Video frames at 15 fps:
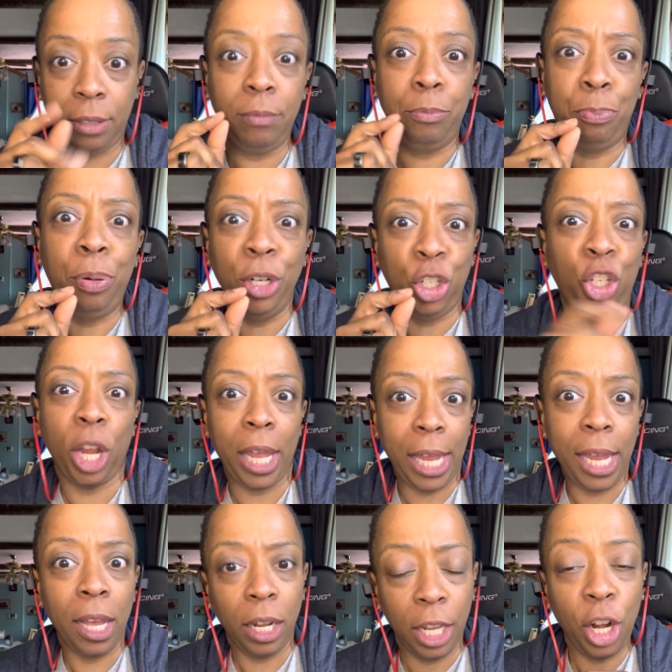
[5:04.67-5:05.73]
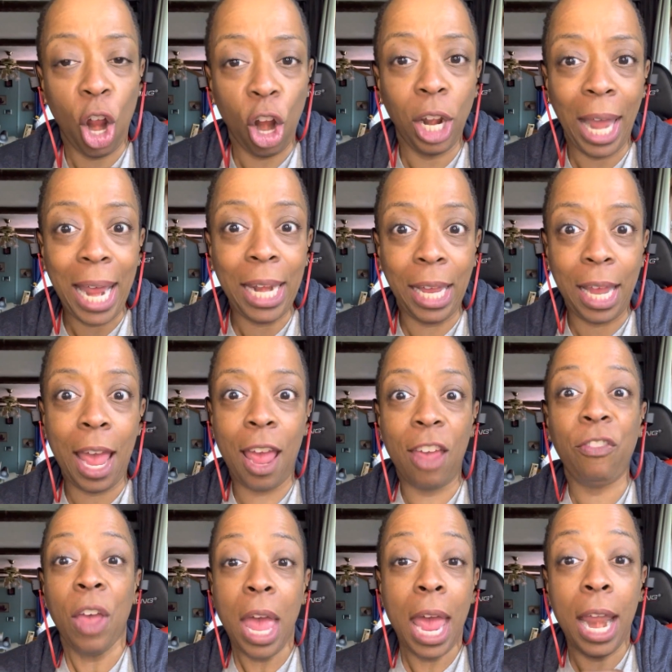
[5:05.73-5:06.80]
put your eel in her lady
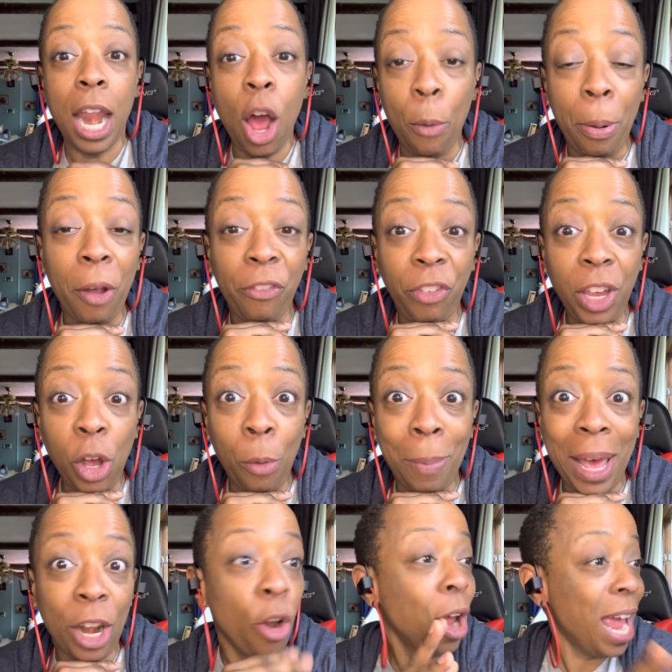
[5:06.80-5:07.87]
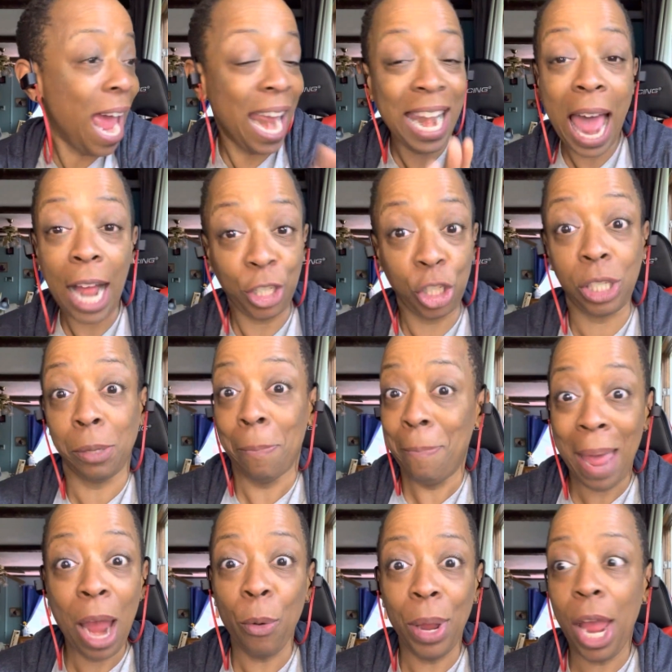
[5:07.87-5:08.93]
cave and help her feel better and not just
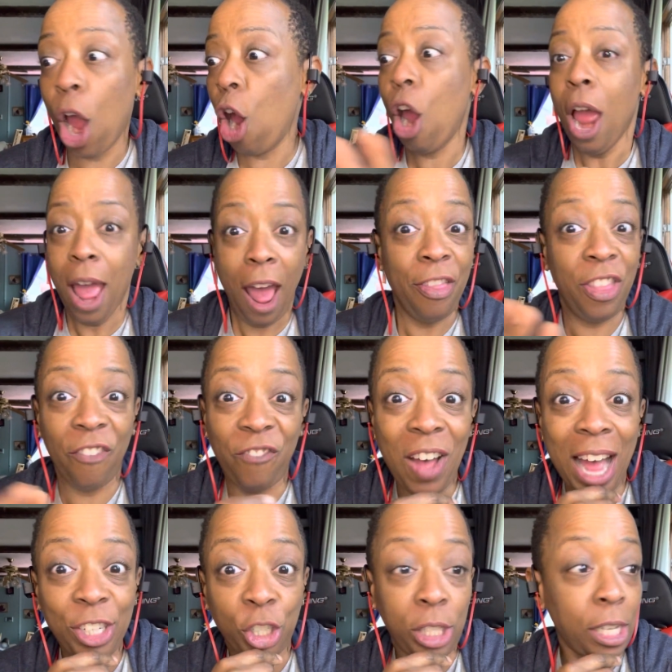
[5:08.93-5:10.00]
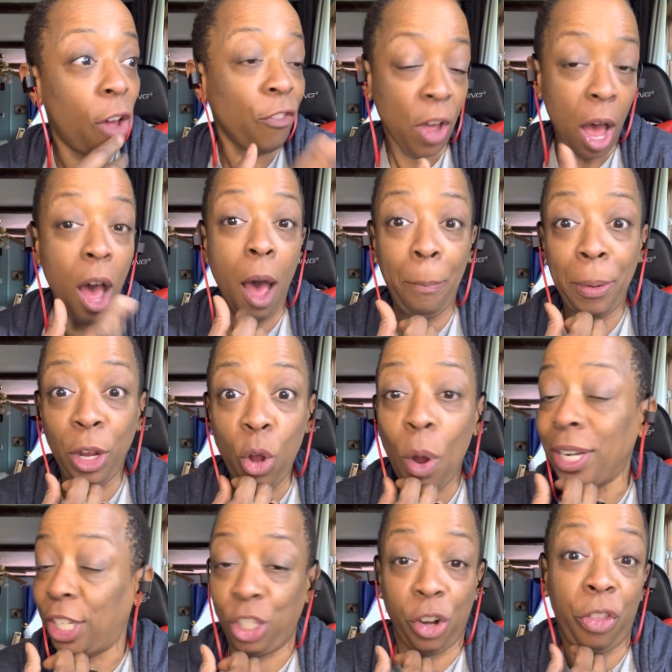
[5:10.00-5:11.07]
marry her and then find yourself up in
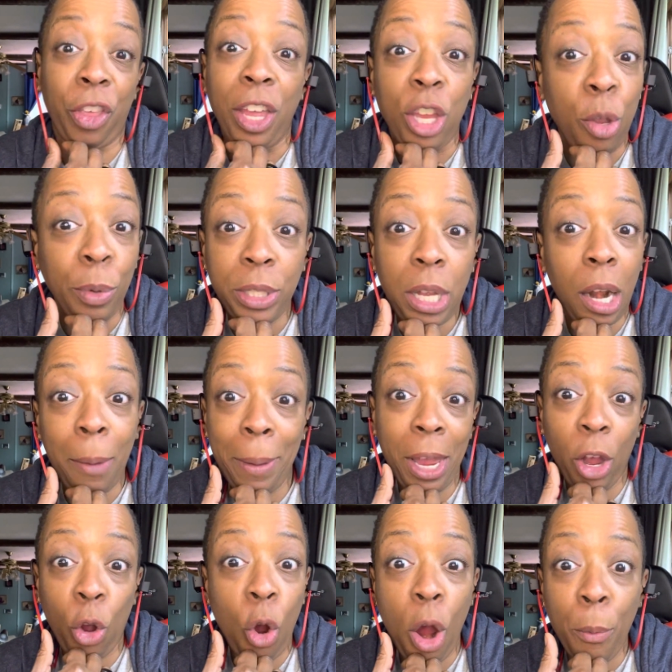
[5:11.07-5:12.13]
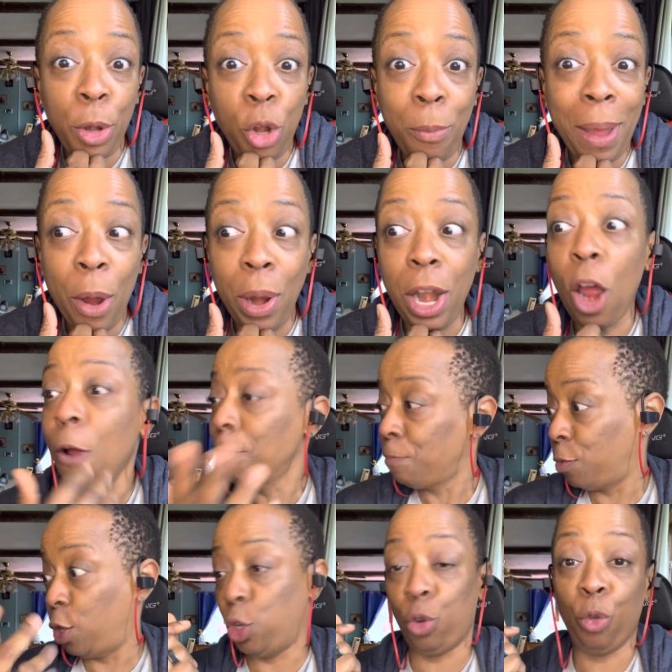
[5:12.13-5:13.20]
court. Did you think you was going to be in court when you married her?
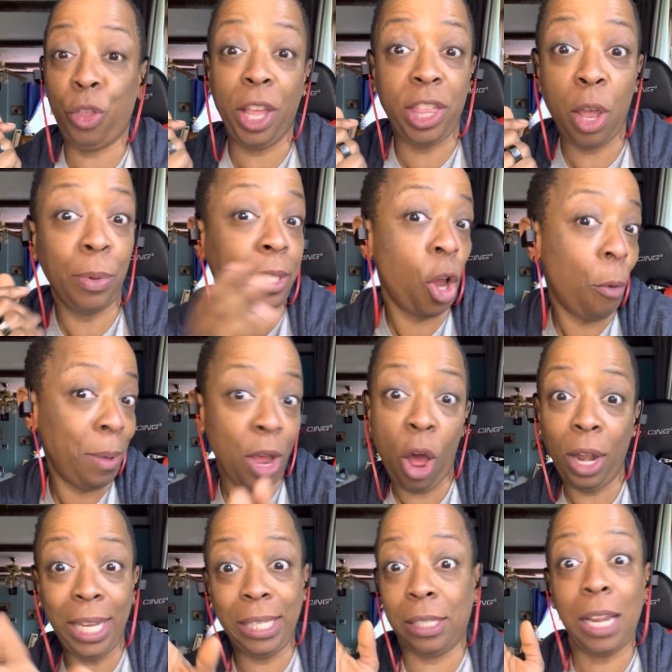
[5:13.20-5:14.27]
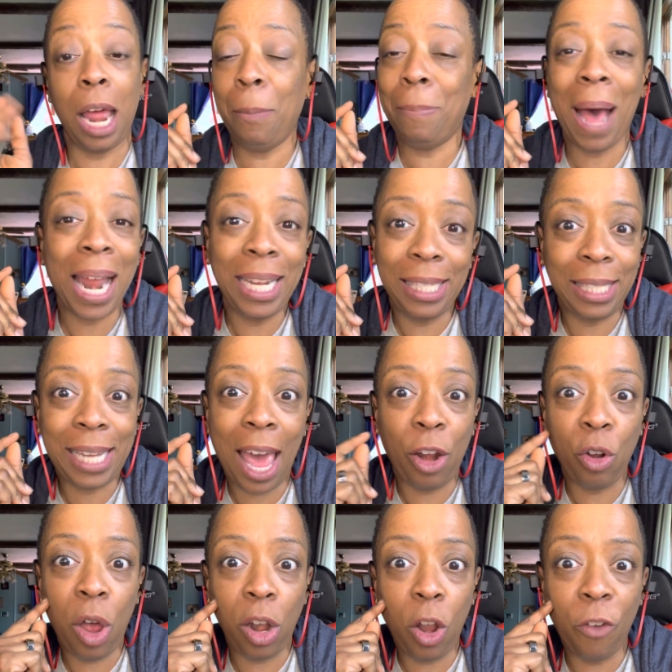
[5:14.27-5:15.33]
Did you think there was going to be all these dead bodies
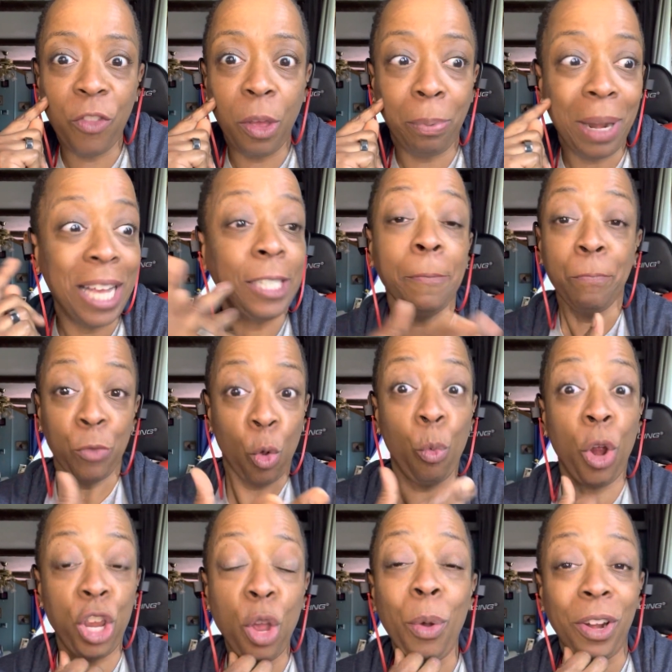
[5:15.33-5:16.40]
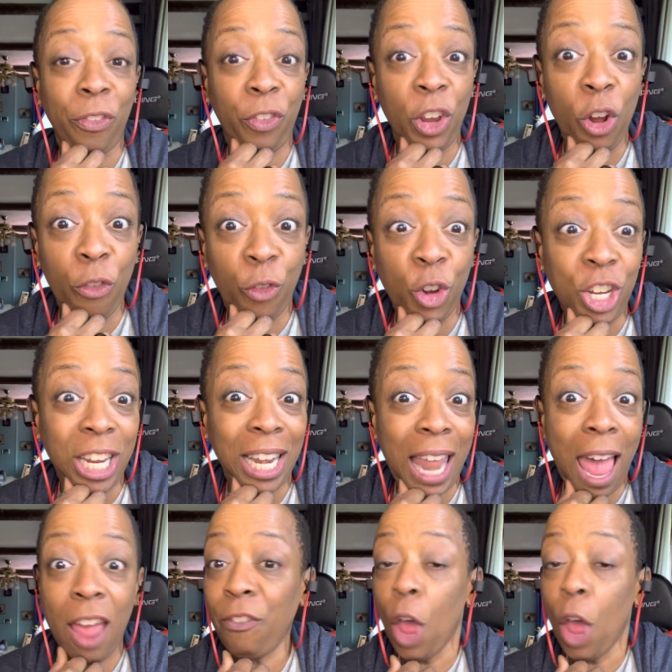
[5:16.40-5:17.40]
scattered all over the place? Were you in fear for your life?